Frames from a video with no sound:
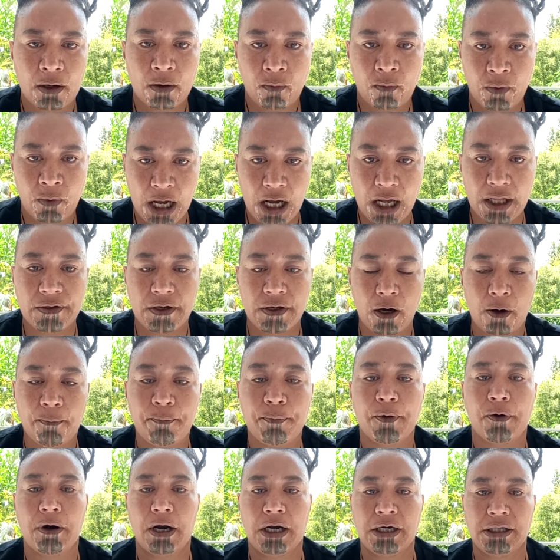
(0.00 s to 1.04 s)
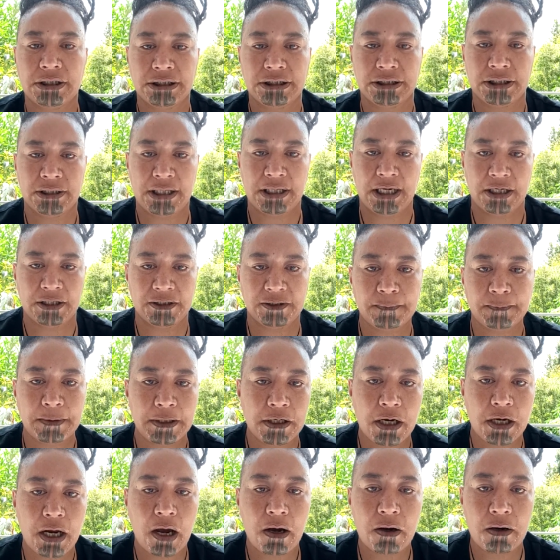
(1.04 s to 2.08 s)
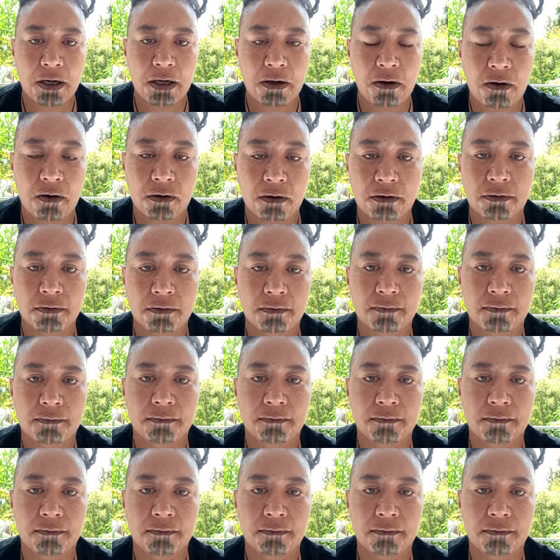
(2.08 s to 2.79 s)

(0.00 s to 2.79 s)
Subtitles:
We are the operation that has been going on.